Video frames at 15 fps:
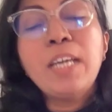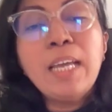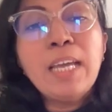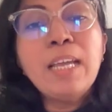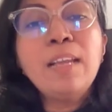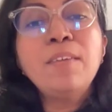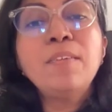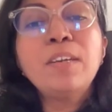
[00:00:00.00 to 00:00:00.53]

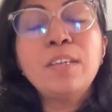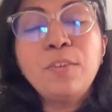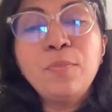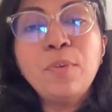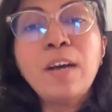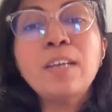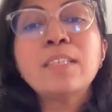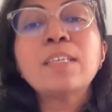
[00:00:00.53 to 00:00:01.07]

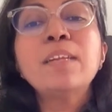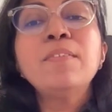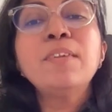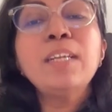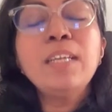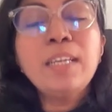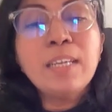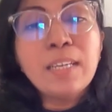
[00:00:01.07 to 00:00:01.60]
advanced
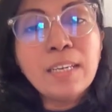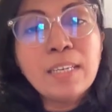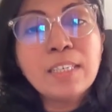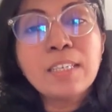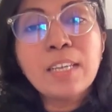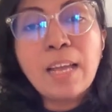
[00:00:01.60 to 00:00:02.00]
level English